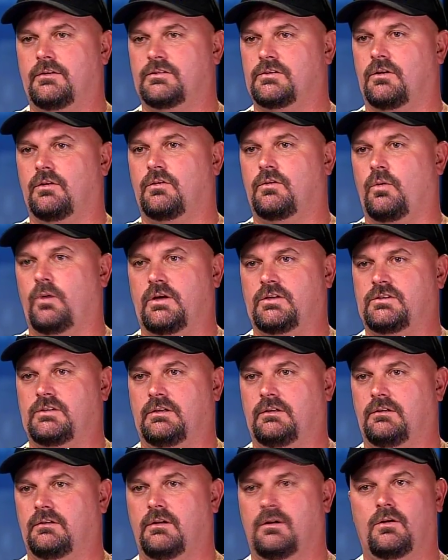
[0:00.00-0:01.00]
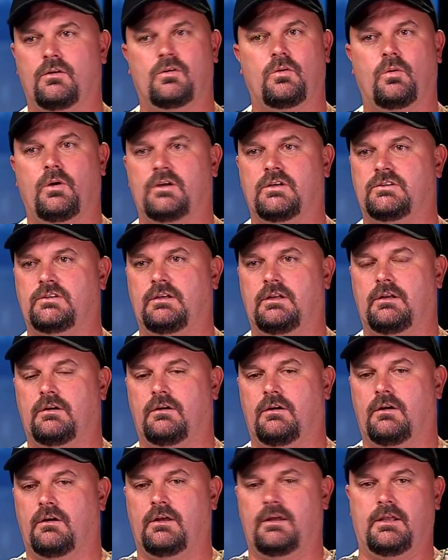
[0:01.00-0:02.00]
there's no question at
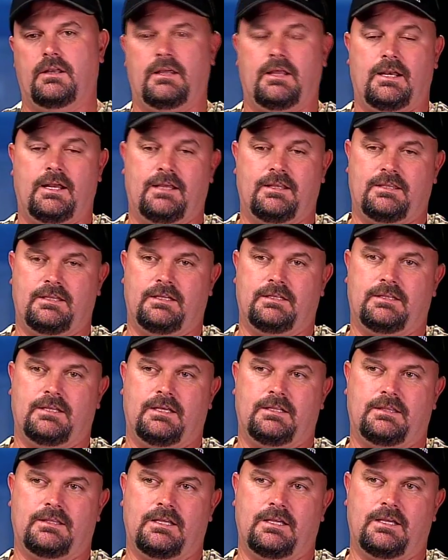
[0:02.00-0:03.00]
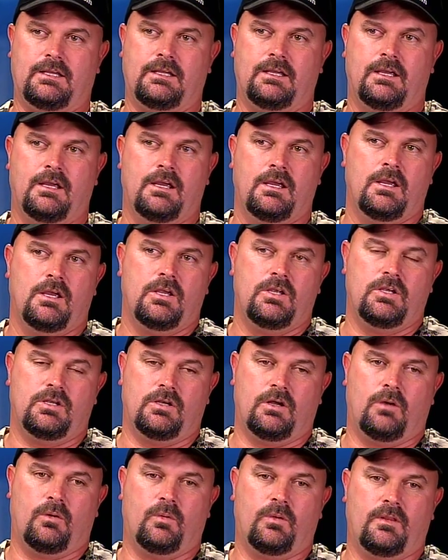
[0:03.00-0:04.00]
all, and I think that they, you
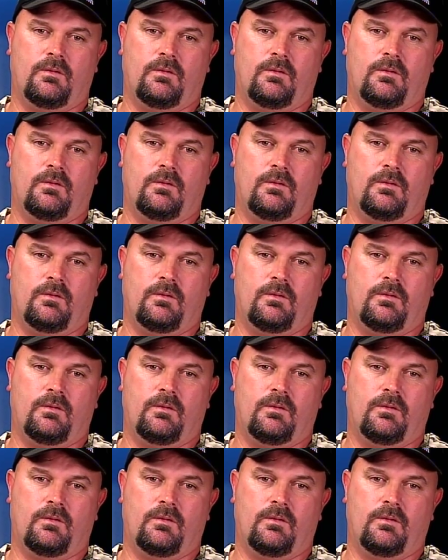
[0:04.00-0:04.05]
know,